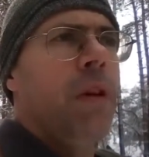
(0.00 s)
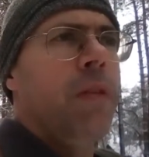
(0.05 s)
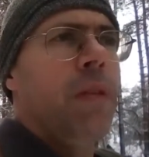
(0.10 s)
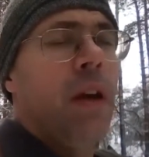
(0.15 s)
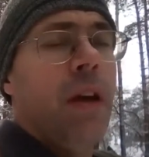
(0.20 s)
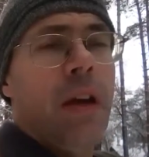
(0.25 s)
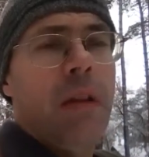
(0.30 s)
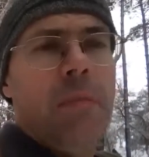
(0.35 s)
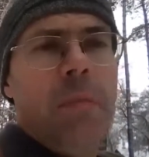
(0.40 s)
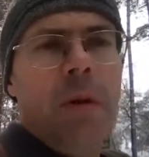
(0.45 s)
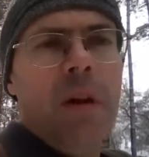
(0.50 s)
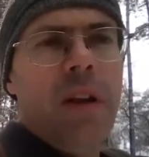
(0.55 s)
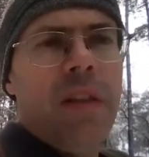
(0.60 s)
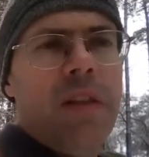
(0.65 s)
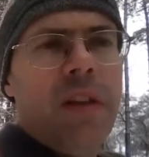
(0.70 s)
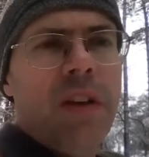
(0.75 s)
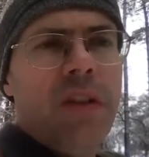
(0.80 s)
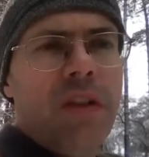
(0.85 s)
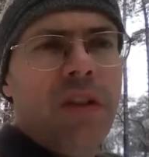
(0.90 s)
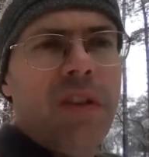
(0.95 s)
they had
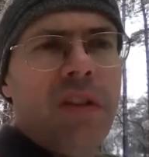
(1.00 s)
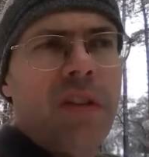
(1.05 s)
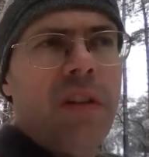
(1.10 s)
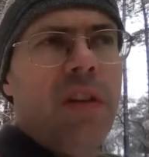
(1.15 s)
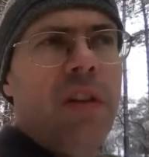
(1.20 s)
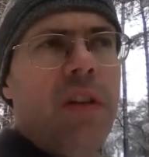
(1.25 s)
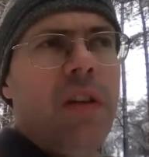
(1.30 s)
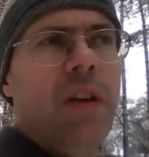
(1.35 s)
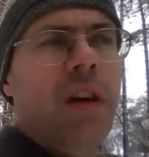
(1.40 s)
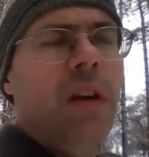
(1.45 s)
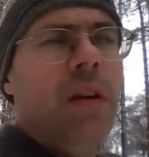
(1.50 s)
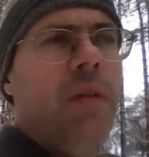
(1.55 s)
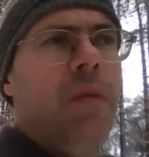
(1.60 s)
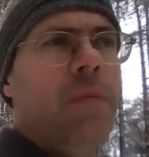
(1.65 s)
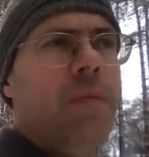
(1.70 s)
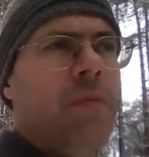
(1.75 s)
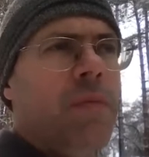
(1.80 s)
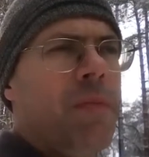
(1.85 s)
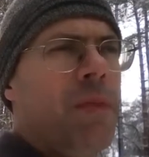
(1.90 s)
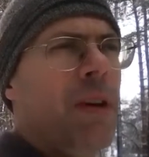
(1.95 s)
politicians here.
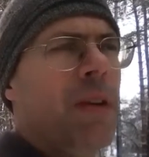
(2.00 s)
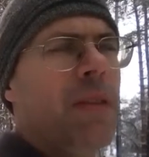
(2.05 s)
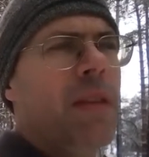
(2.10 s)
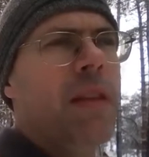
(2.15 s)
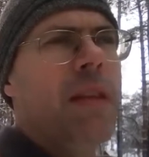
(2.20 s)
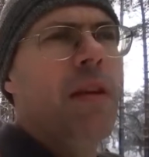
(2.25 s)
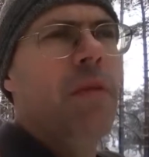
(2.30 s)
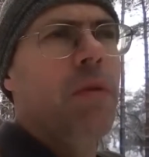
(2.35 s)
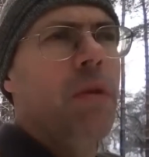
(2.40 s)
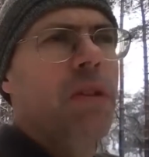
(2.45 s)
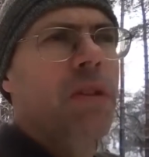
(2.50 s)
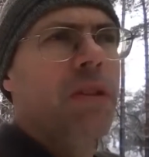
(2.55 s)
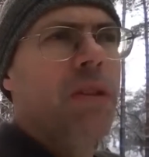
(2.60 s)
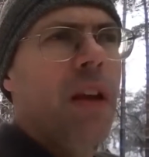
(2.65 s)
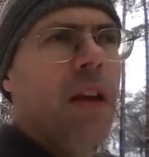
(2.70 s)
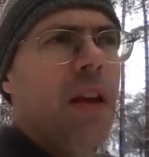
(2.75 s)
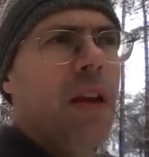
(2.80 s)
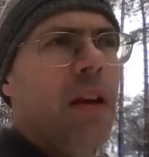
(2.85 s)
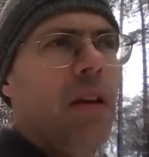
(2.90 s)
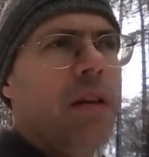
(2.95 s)
Not that they would
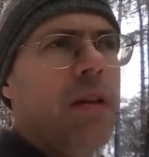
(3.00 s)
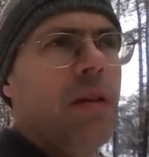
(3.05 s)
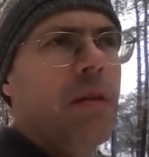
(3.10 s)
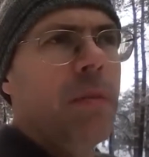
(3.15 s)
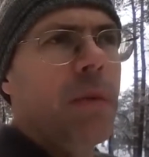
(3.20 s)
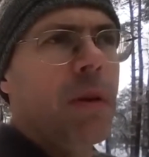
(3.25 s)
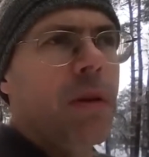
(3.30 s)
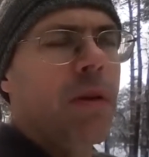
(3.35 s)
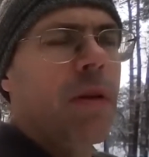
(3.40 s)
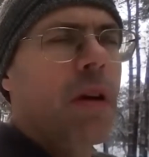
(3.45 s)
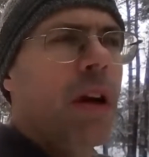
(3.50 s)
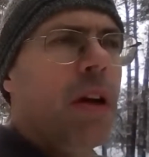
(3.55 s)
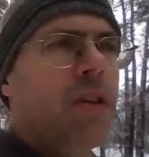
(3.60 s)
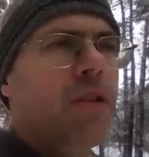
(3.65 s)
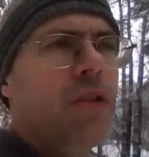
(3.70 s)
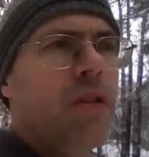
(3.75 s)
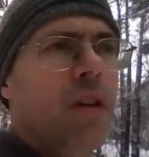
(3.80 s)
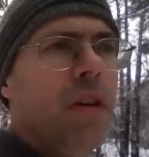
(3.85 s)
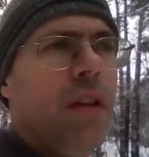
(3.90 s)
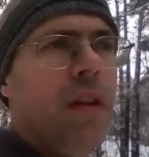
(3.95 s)
stay here, but
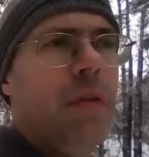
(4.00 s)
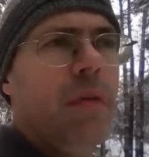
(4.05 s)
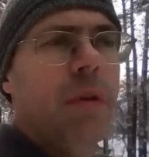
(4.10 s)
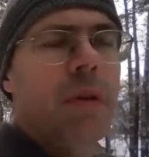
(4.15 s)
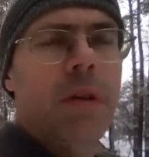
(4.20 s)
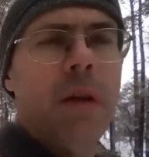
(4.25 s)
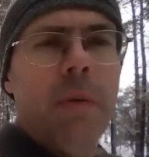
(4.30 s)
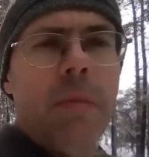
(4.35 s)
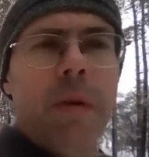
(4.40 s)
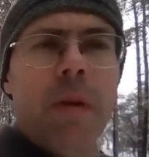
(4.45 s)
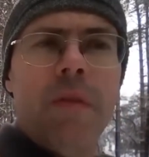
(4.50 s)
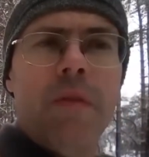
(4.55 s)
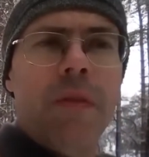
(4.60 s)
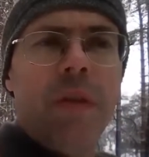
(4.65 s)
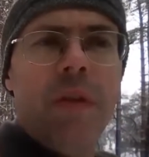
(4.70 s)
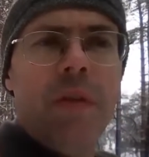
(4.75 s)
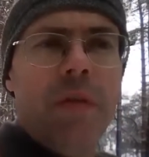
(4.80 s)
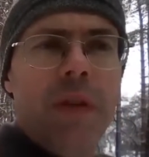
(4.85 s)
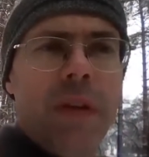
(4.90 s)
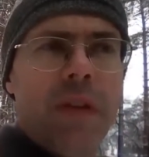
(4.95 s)
occasionally they would come here
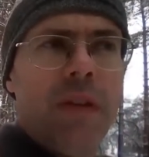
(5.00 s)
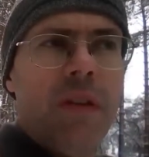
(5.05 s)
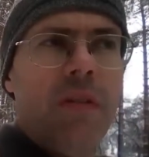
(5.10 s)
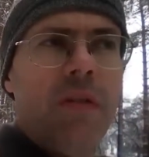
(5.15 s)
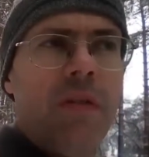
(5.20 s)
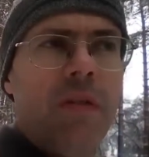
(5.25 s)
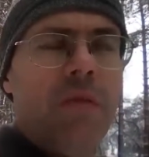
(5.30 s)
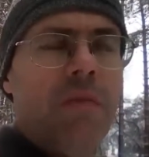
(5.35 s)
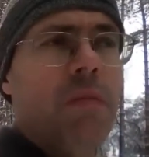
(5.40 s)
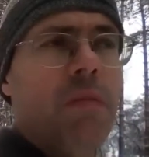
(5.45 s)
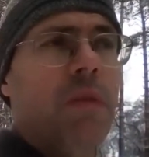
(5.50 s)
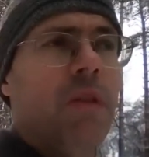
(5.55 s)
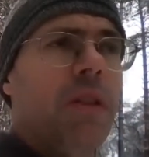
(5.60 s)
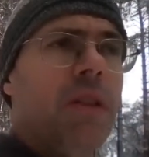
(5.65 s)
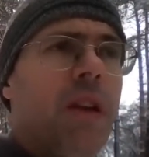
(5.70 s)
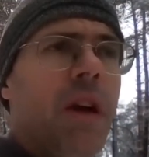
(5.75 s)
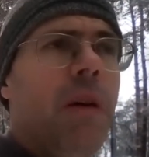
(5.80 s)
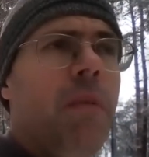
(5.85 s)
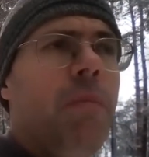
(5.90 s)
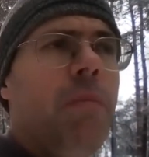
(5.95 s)
for a visit.
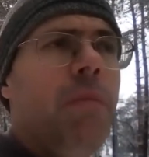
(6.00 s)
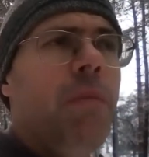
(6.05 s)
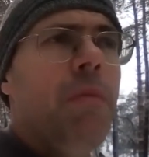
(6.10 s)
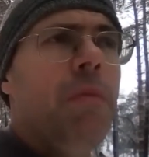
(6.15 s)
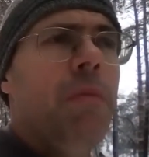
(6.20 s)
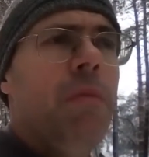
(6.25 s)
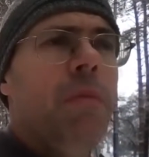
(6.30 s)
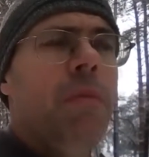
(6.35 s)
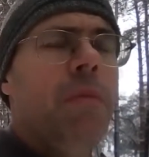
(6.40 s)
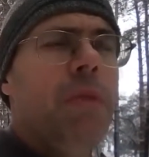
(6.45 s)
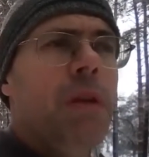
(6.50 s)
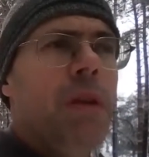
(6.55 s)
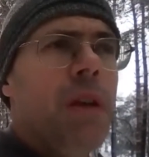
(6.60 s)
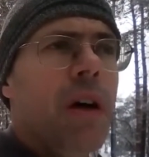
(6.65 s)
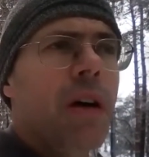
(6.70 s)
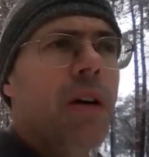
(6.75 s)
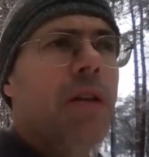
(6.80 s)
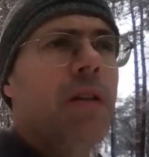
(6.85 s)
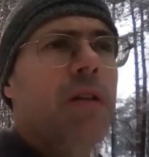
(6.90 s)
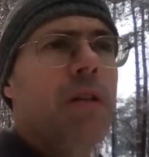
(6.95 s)
Some
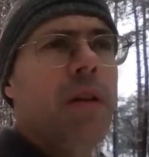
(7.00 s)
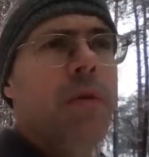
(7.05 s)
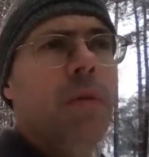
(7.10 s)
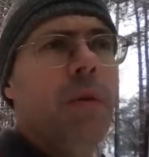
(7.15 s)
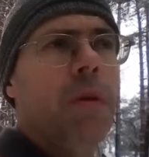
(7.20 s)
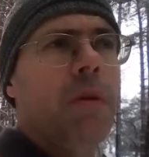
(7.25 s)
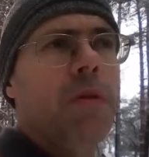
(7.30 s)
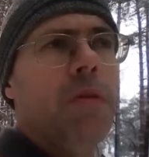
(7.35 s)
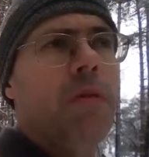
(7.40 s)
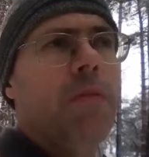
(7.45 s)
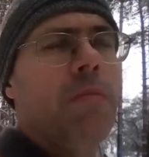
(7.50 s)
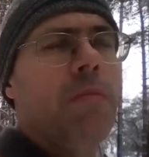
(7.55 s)
younger, they would,